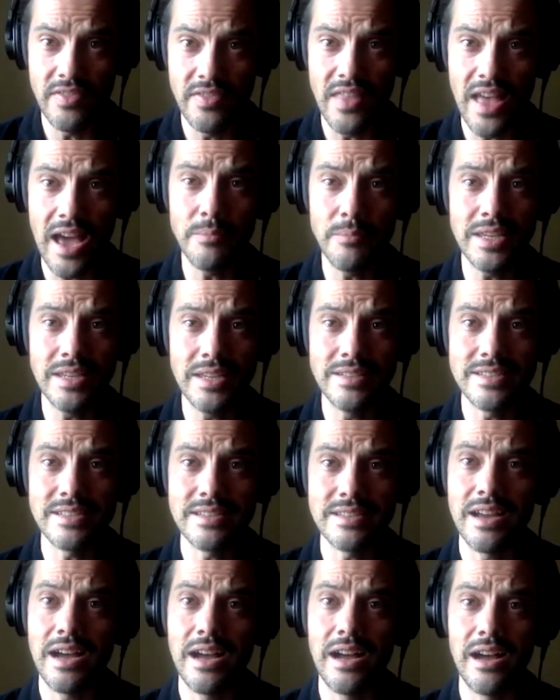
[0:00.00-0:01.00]
and that
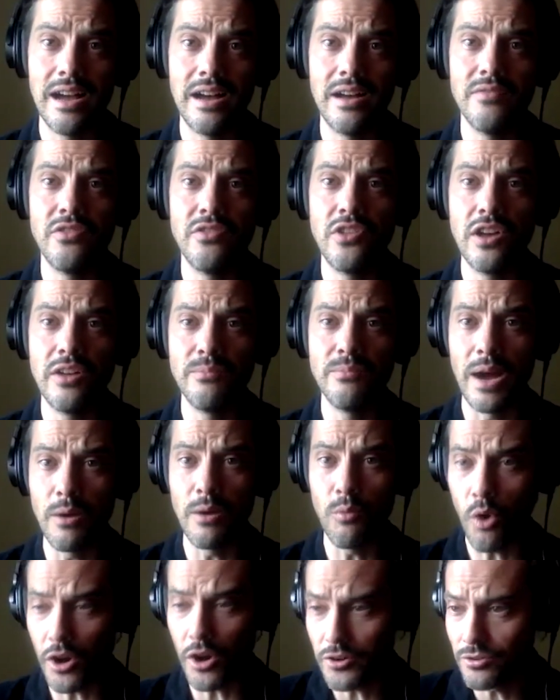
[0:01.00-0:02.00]
means that
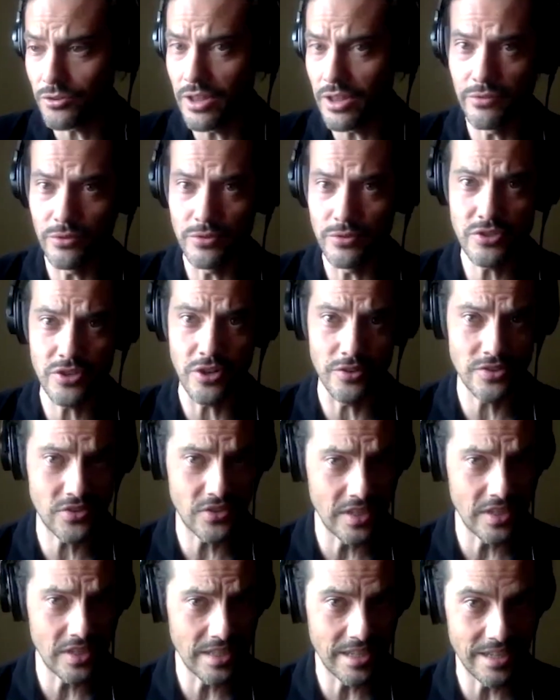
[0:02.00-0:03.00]
my water levels start
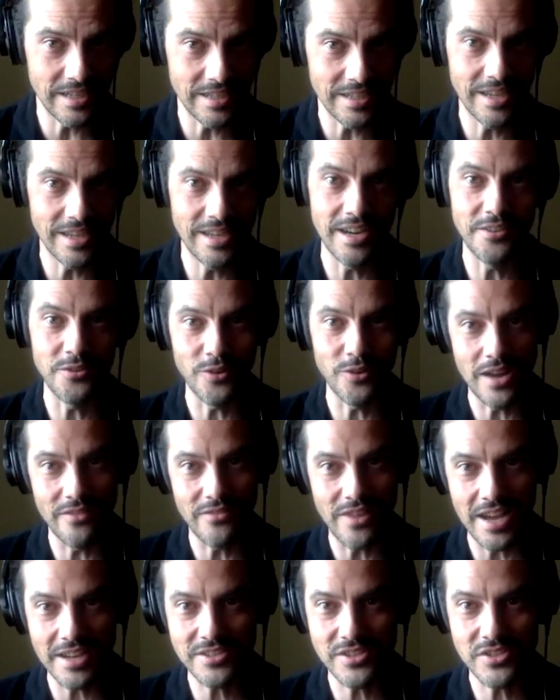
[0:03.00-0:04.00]
sinking and I don't
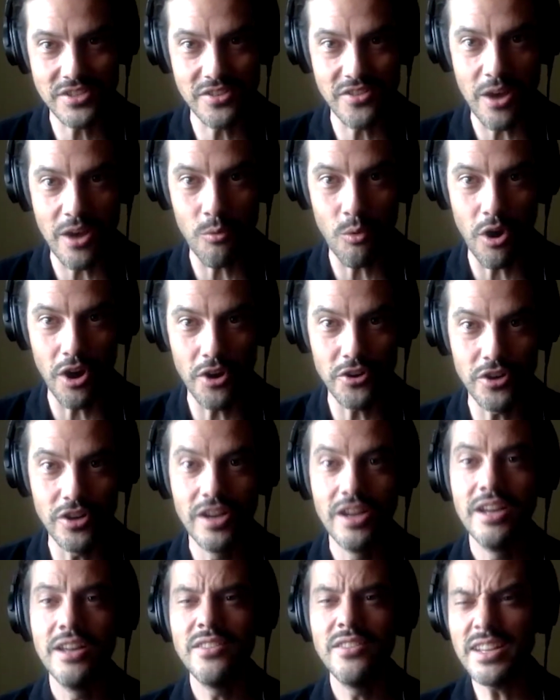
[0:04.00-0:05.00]
have access to that
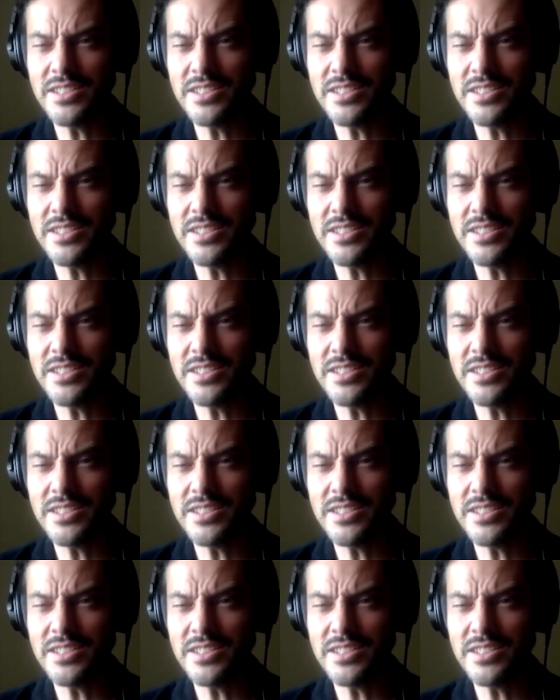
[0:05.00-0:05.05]
water,